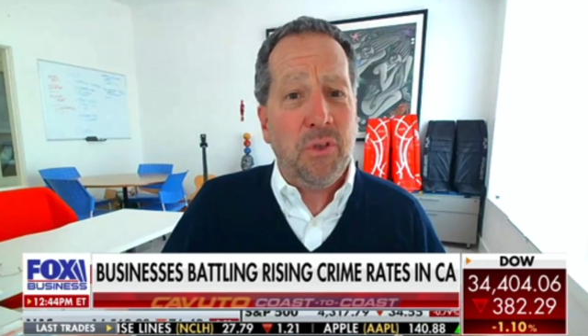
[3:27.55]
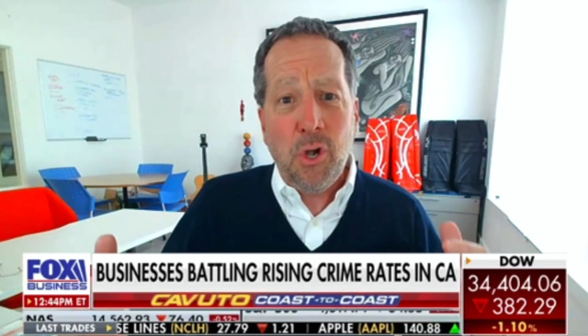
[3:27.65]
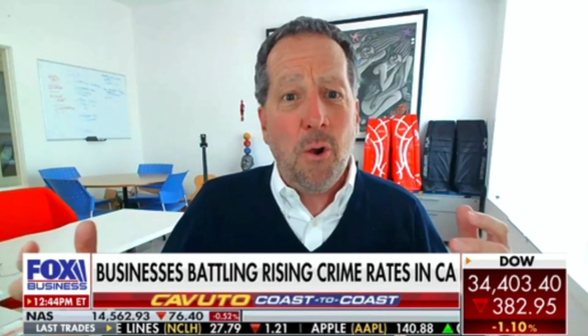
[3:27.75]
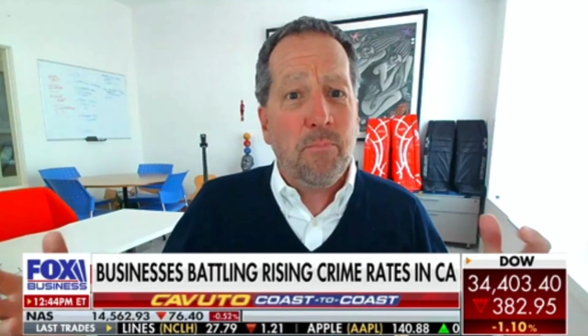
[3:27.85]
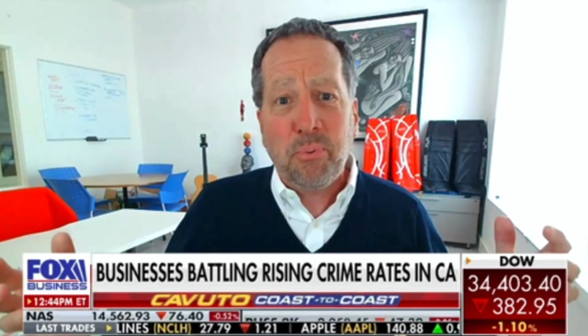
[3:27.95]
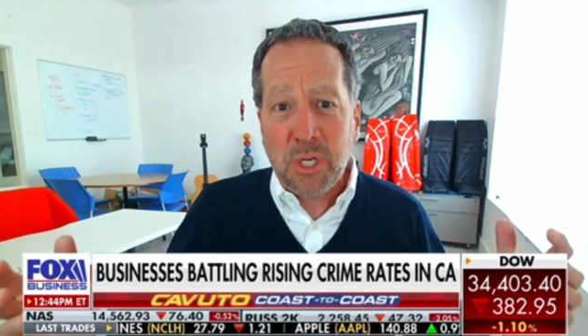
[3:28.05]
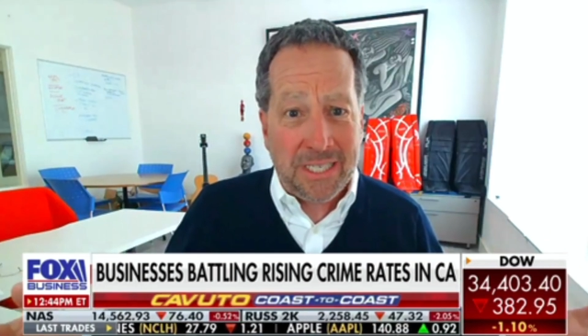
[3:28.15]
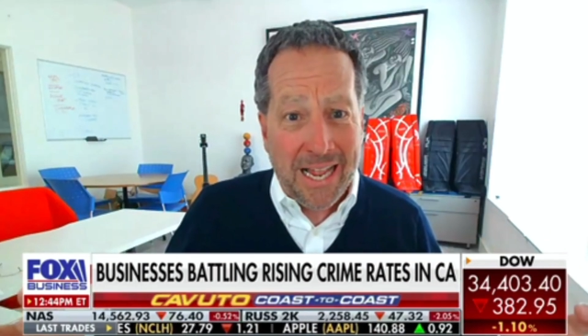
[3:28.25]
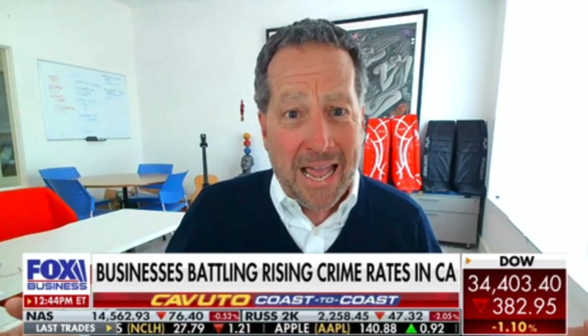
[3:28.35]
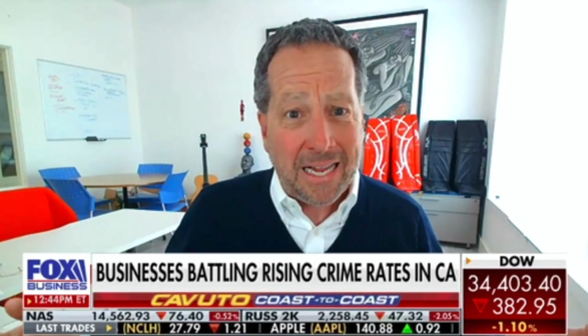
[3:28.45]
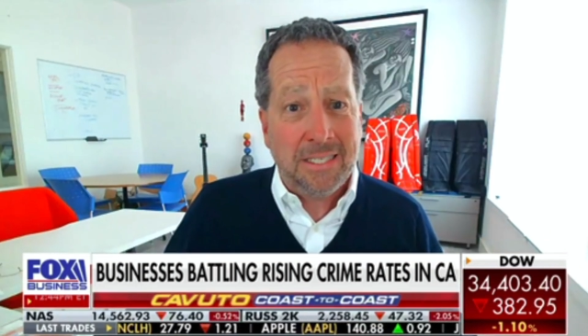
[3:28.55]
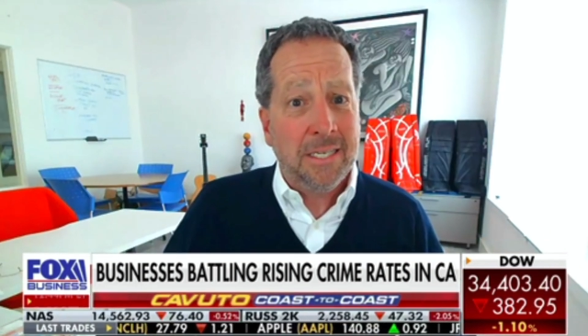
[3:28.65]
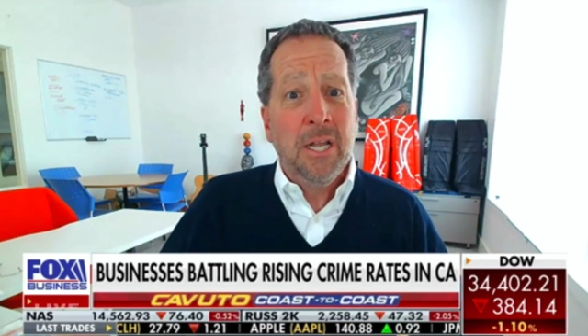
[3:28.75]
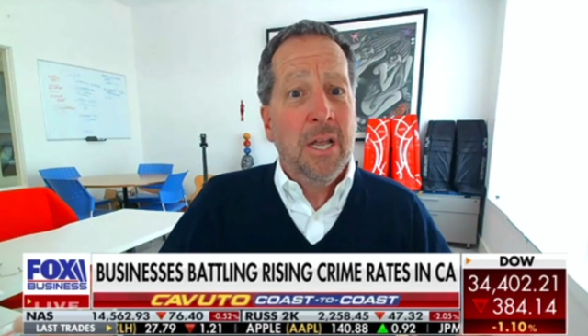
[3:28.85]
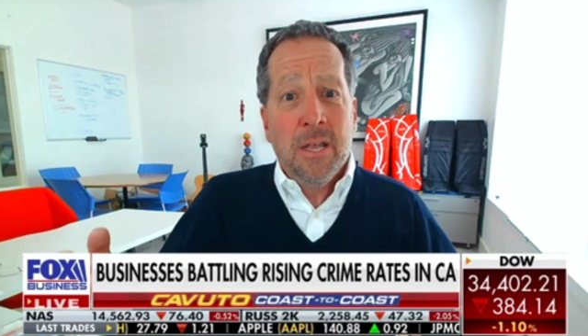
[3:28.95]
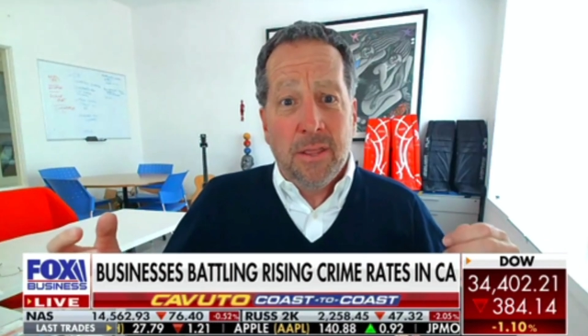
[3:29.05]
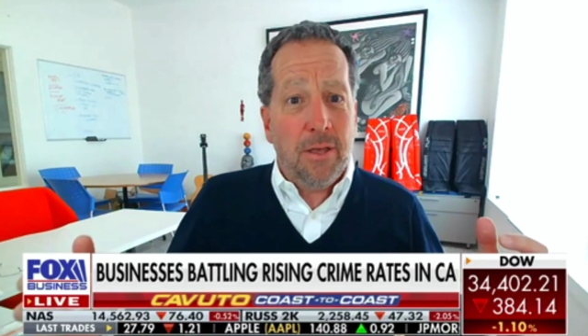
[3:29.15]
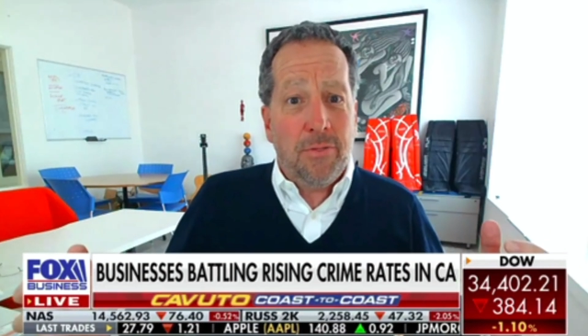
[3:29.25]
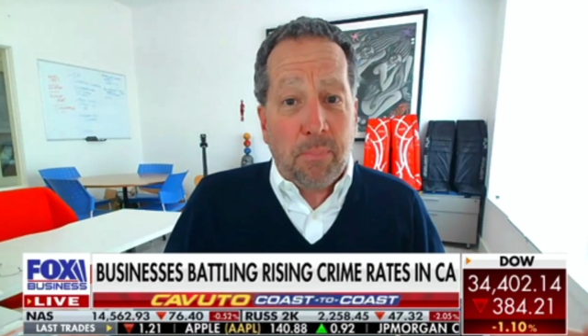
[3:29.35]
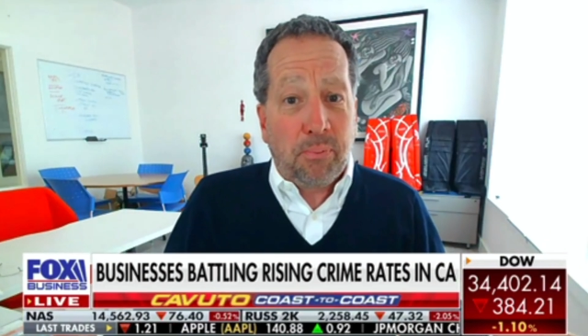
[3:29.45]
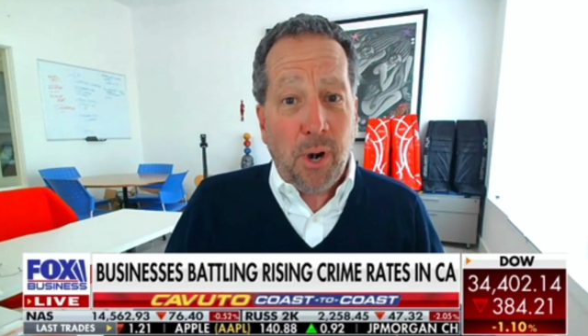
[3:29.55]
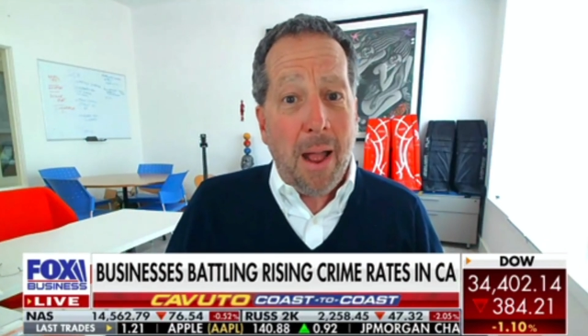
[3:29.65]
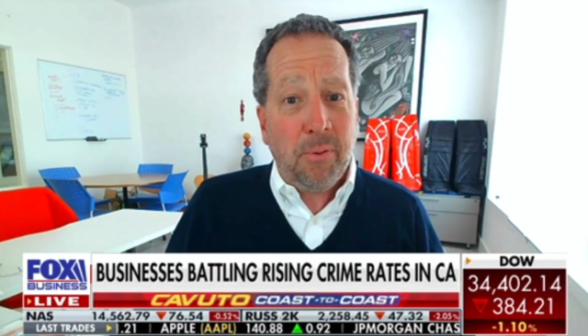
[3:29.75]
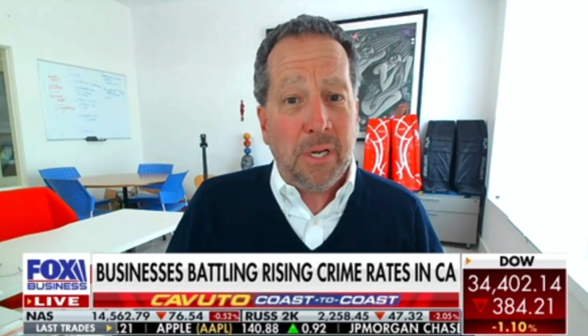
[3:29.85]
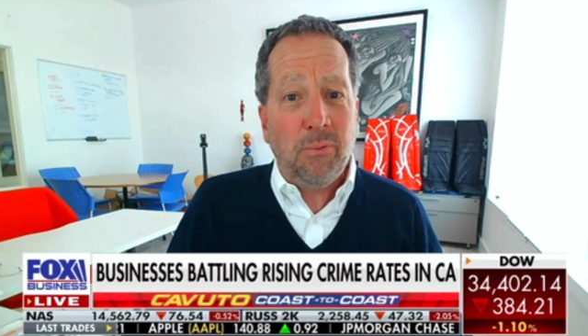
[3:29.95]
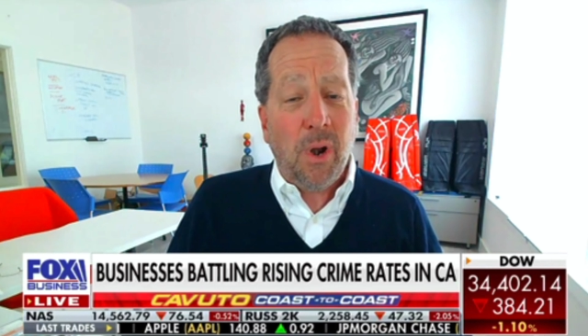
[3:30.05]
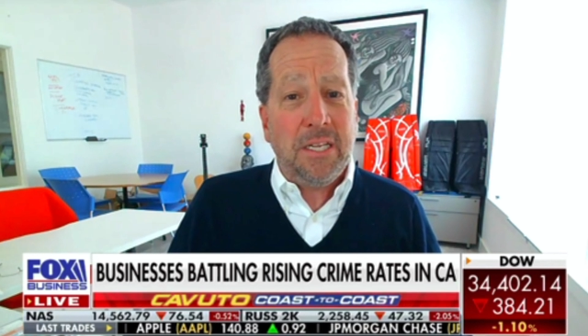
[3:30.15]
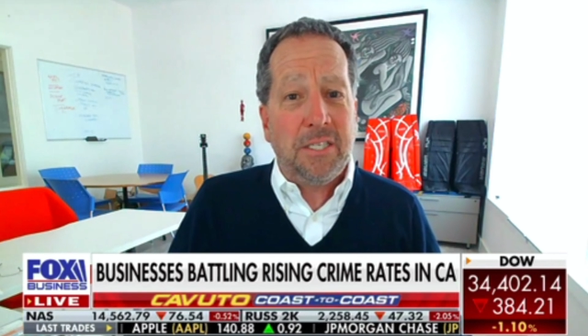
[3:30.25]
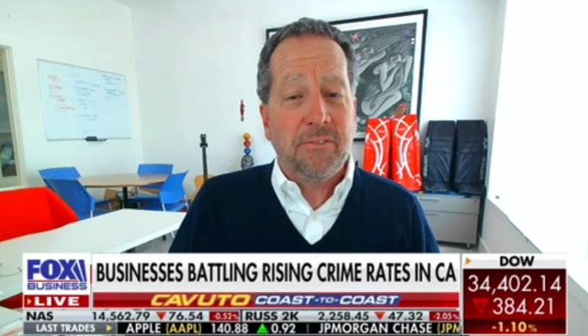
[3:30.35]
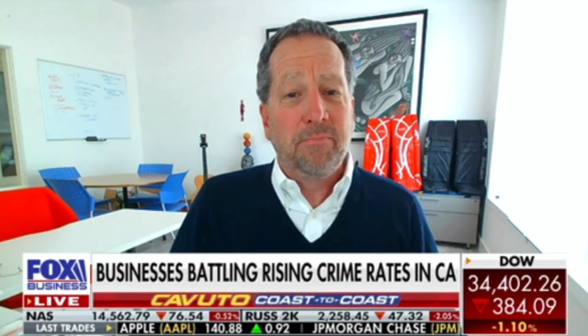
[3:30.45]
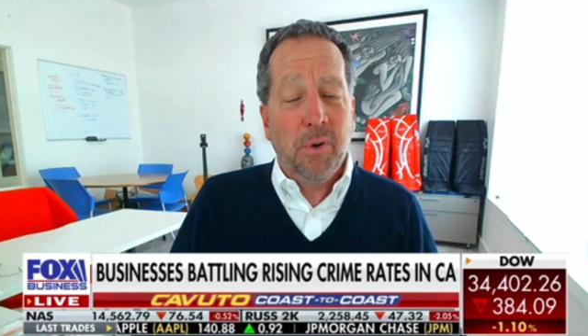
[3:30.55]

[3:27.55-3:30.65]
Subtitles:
If you don't protect the property rights of